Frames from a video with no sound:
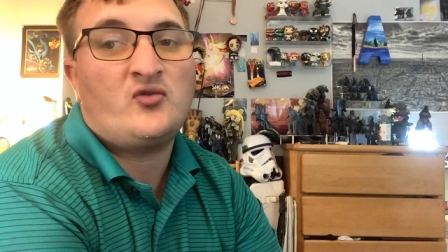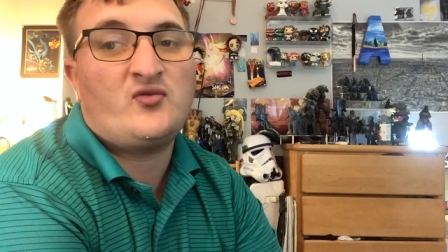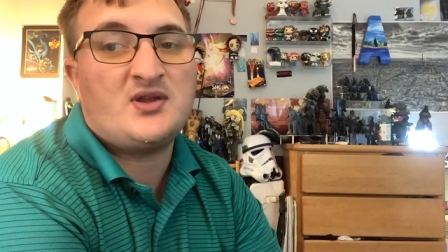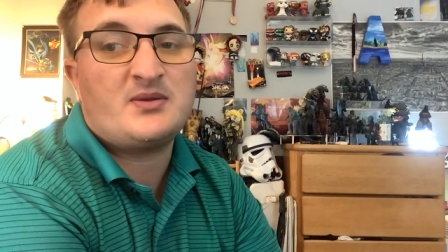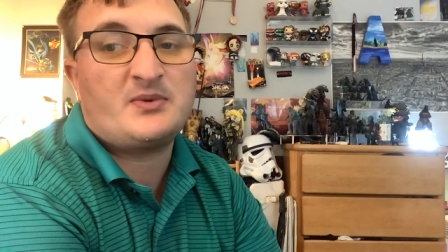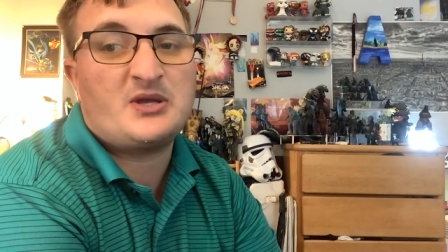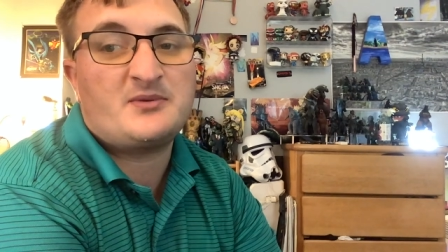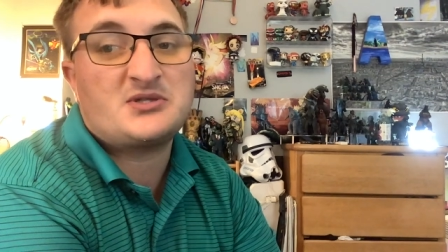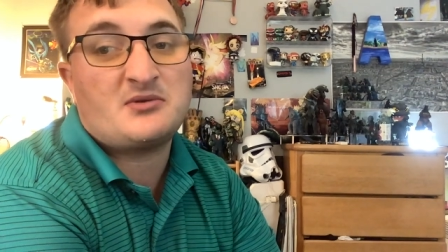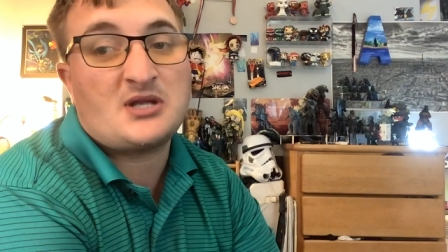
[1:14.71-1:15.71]
I believe, or
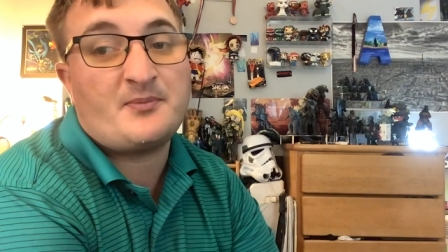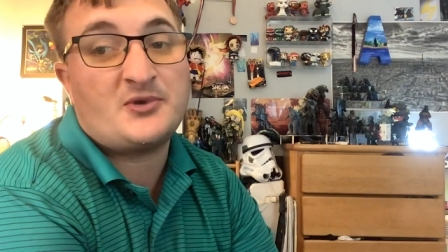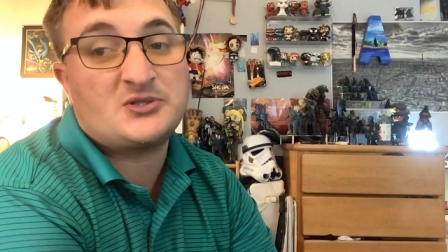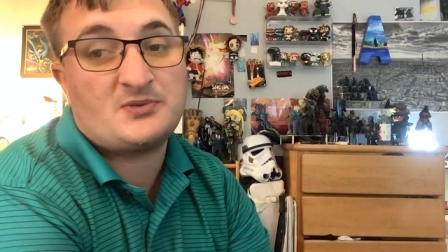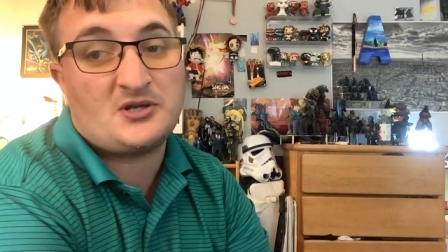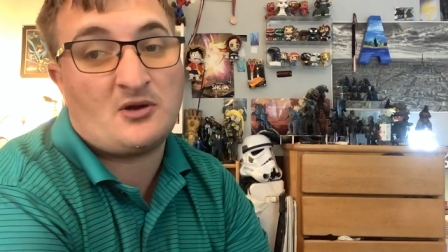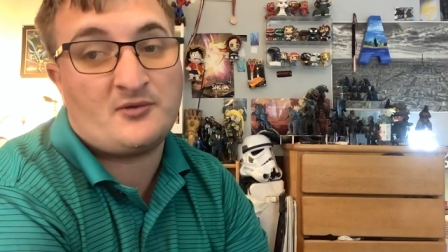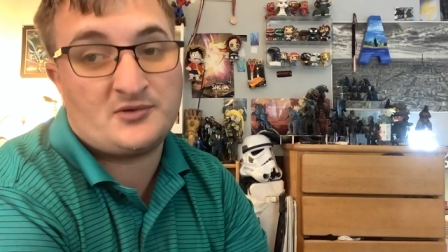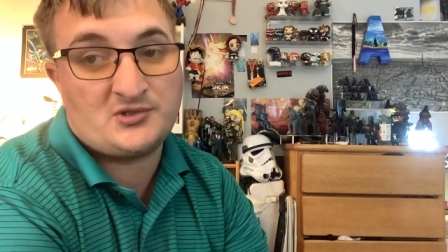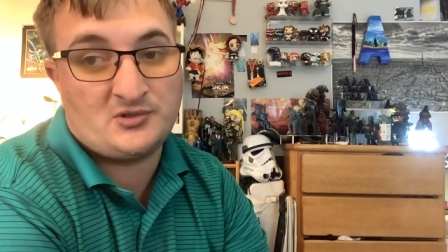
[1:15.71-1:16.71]
something like that. But it's pretty good.
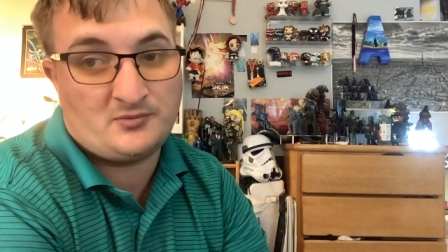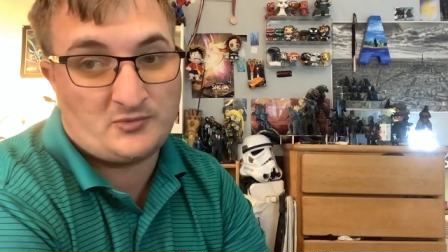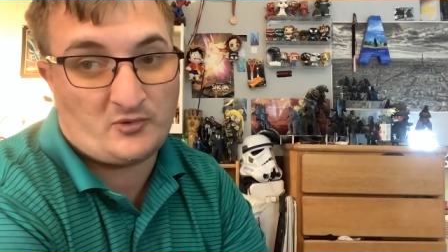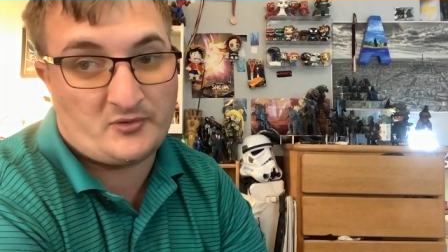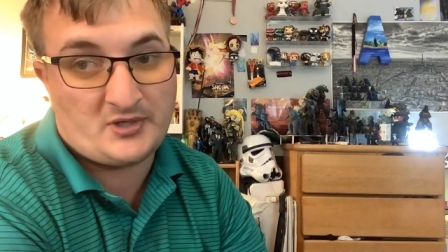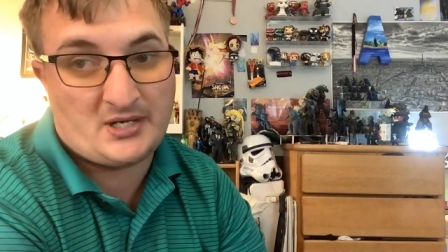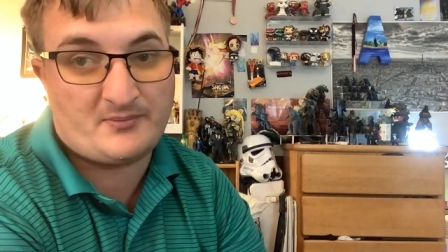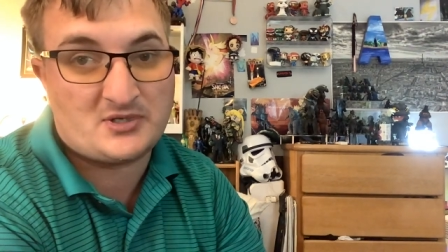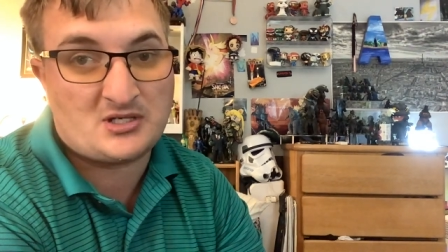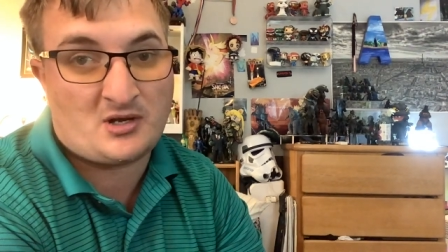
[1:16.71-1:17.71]
We're doing overnight,
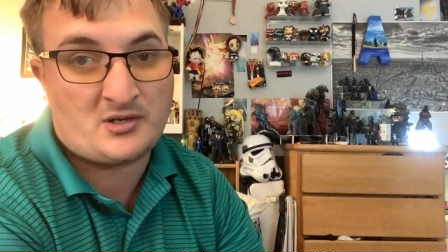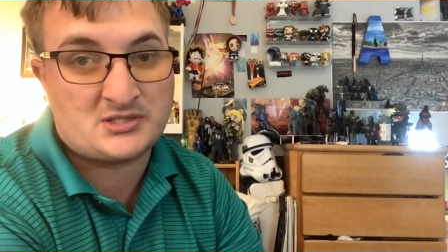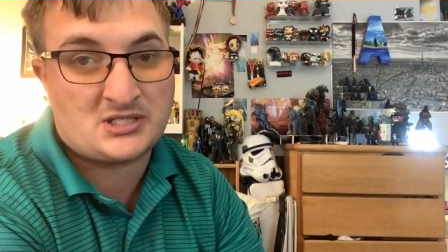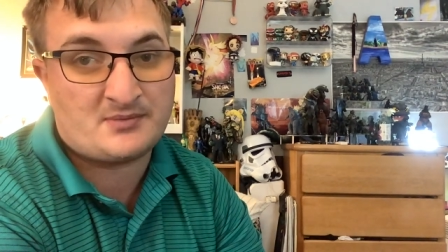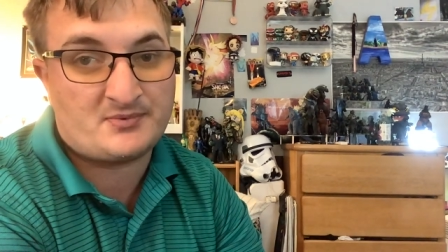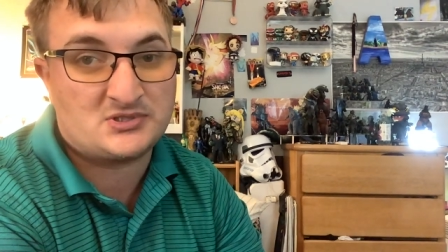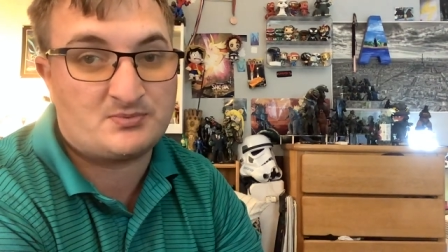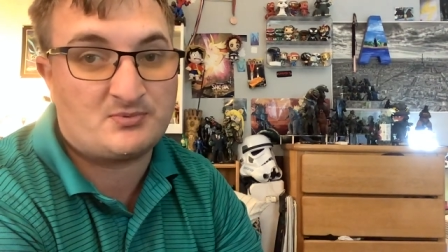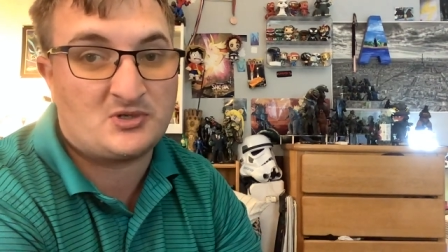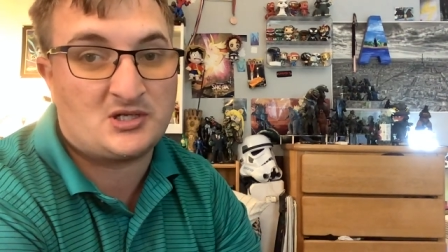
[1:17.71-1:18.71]
but all the stuff is
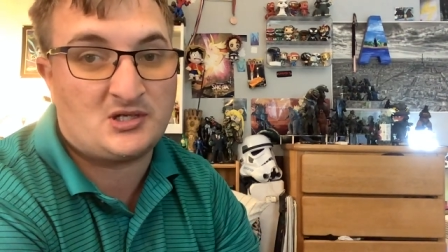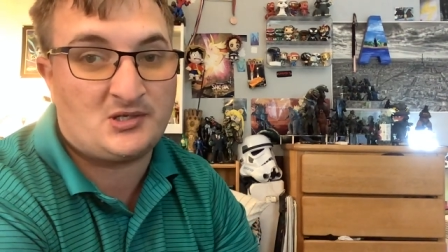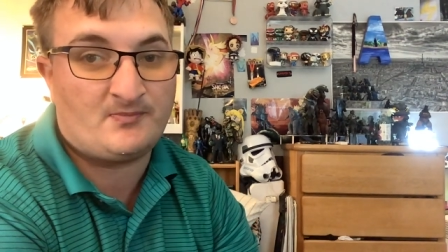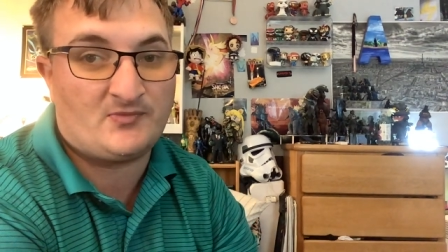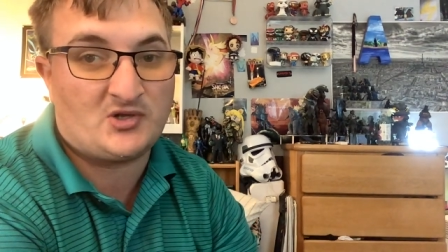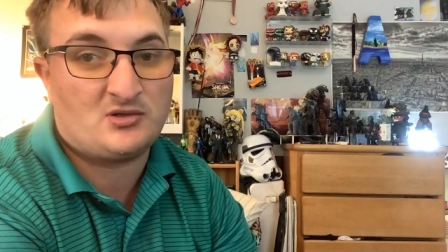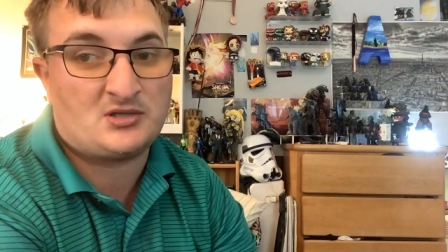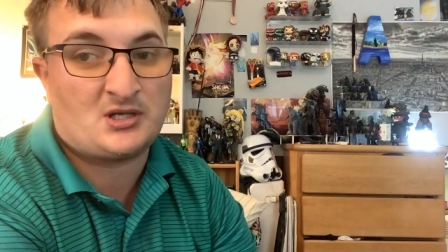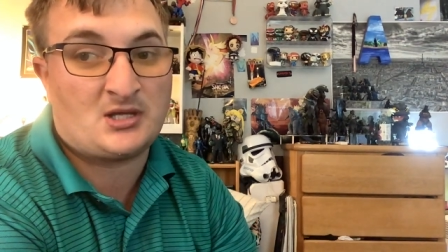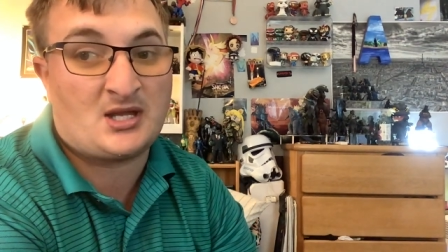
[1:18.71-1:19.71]
pretty good. Nailed
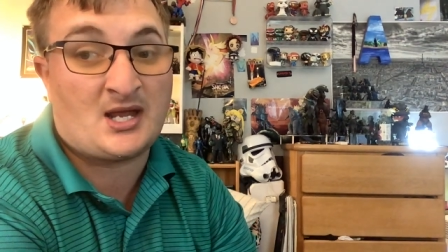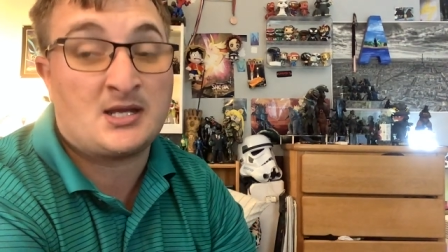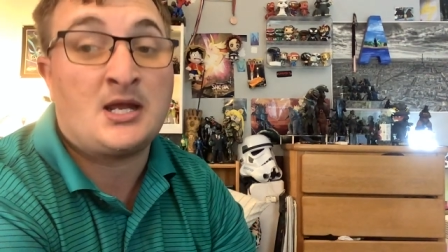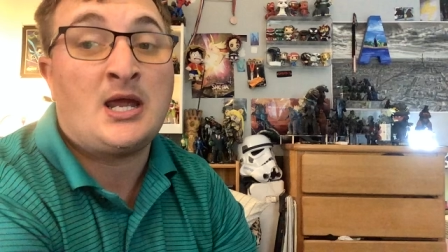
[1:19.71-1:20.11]
that.